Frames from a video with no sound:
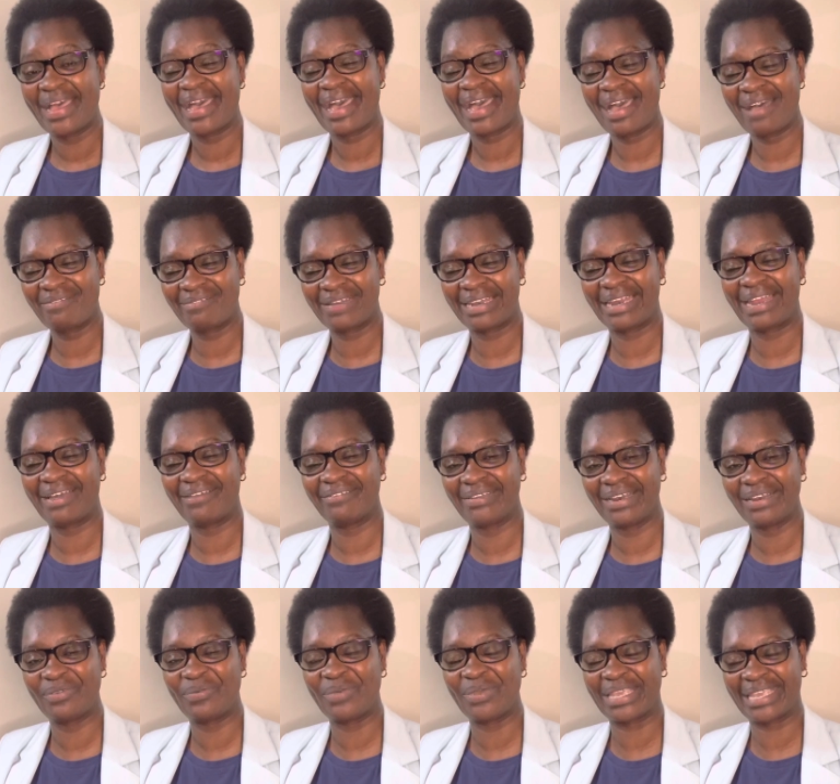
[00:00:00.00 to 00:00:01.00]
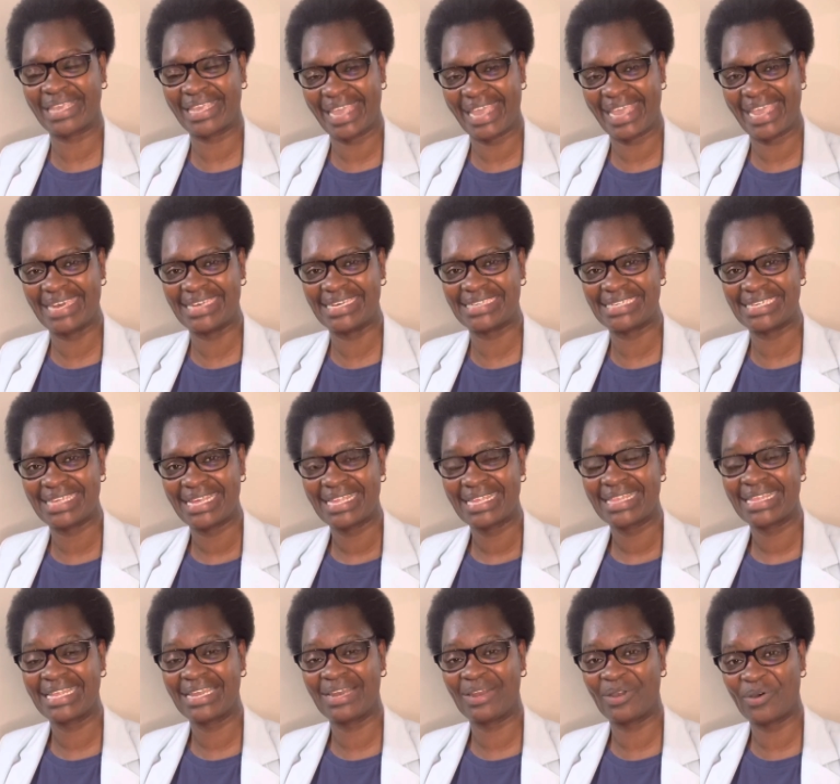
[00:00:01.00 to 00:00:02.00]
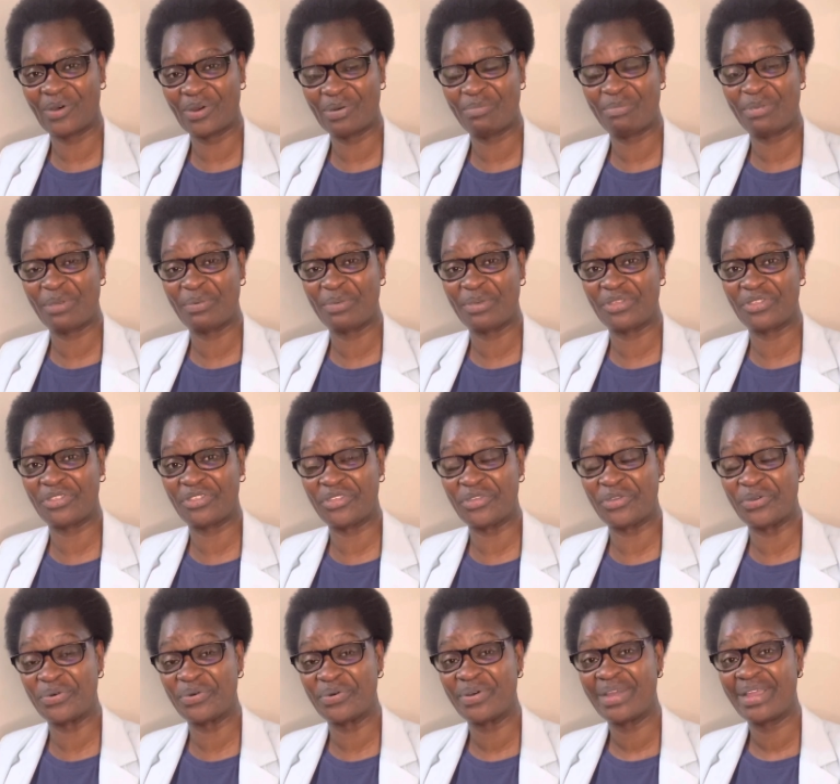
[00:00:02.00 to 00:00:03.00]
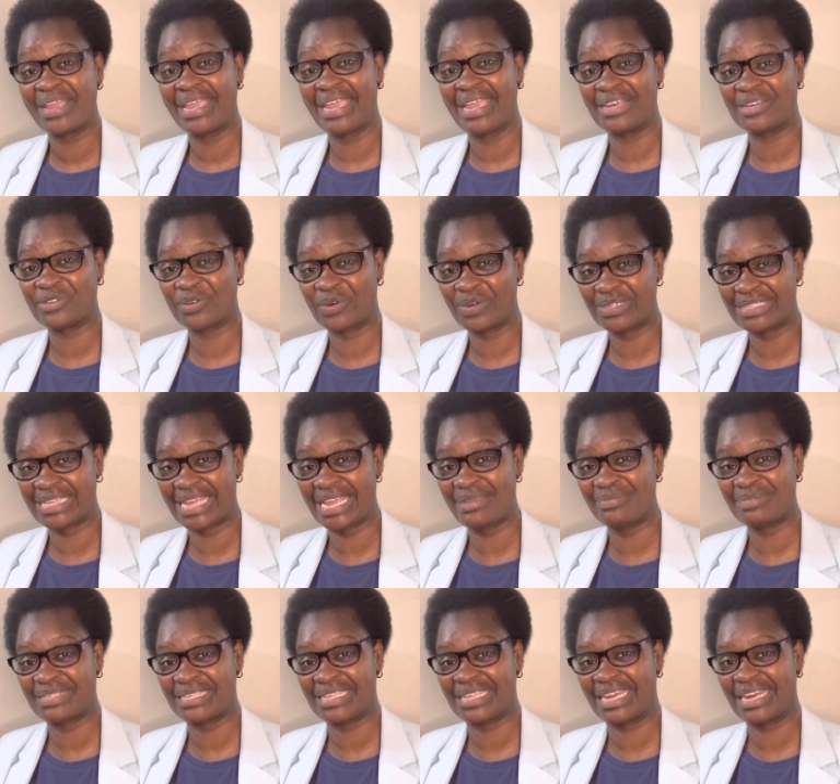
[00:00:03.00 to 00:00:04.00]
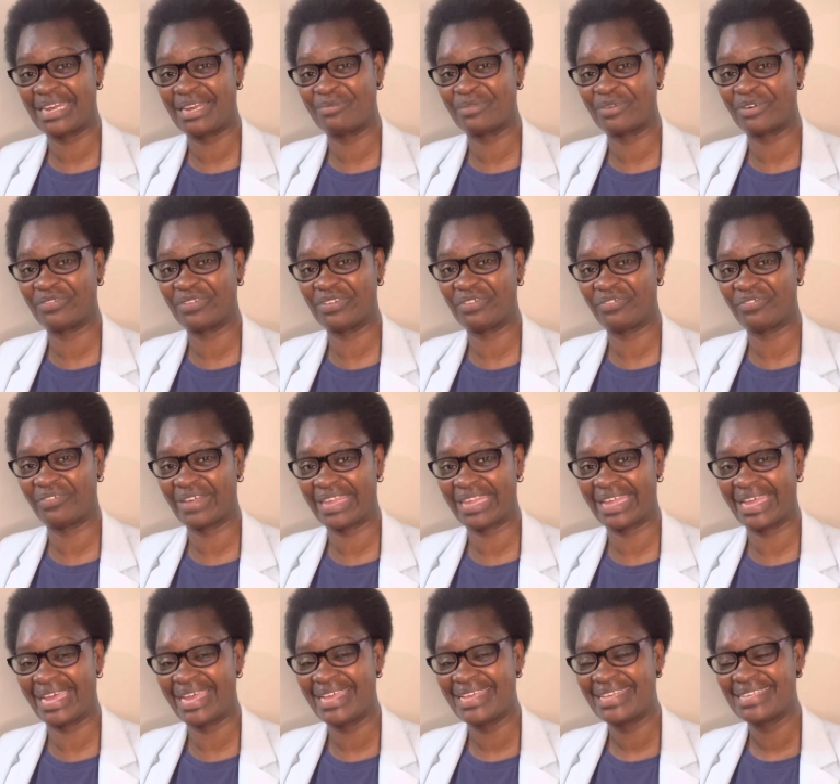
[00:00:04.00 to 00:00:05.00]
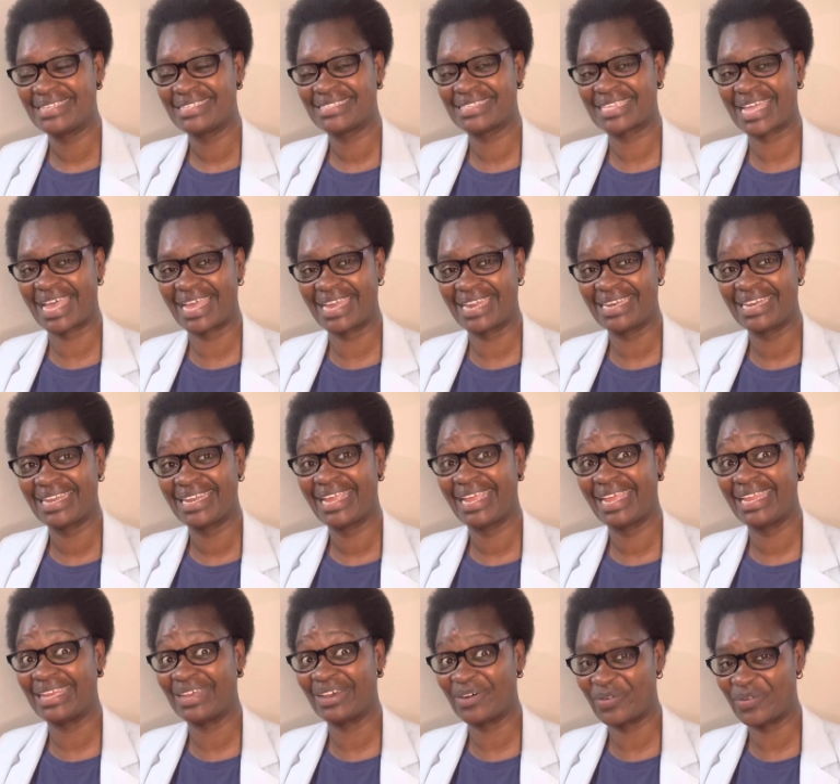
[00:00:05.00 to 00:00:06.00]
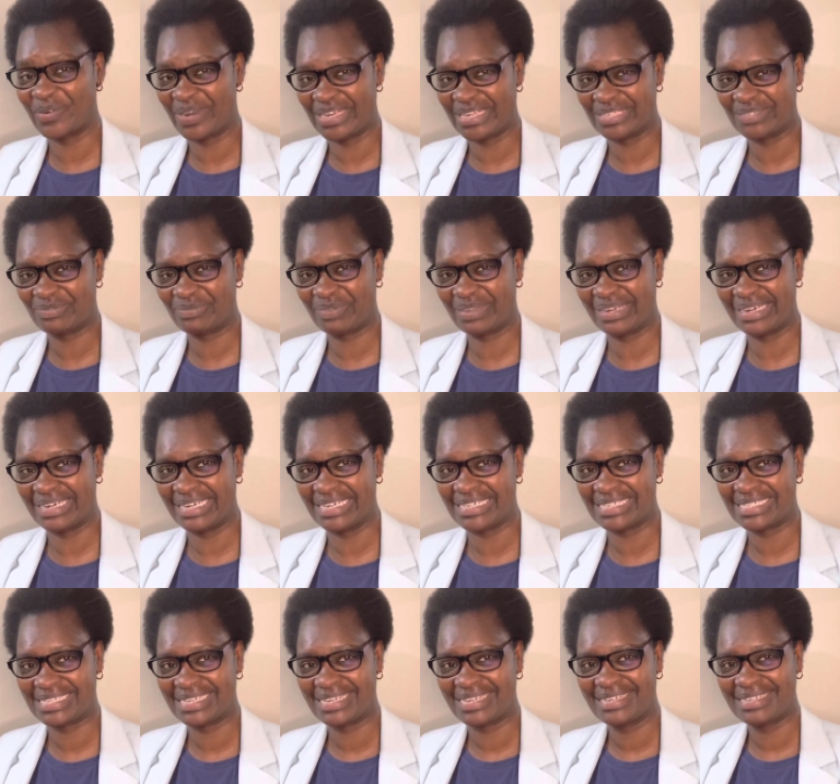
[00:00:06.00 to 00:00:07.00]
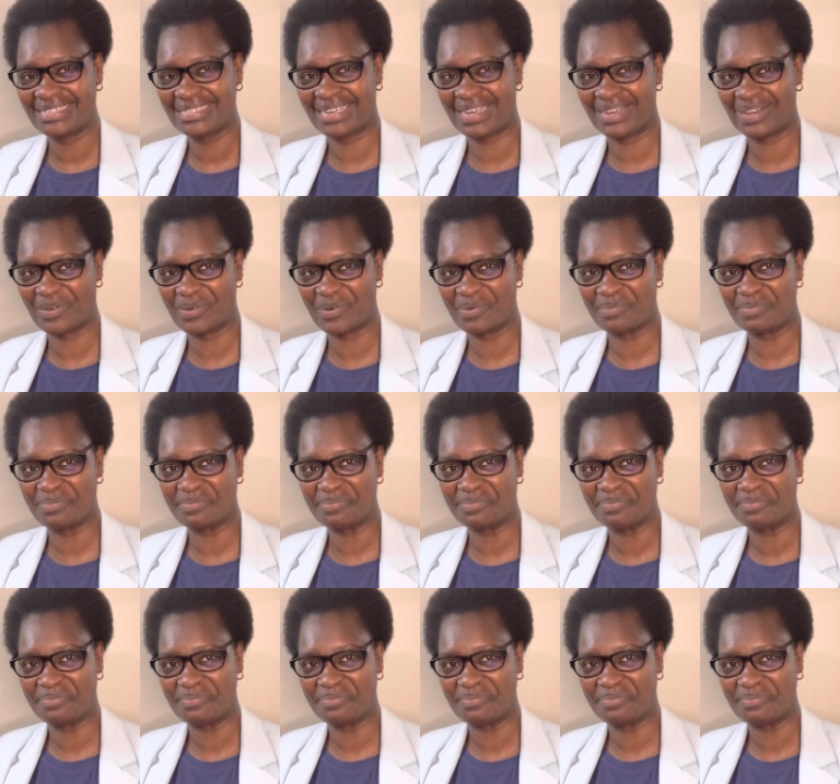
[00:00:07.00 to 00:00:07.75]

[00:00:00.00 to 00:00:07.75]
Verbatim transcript: Have a lovely weekend. The Lord be with you at all times in the name of the Father, Son, and the Holy Spirit. Shalom.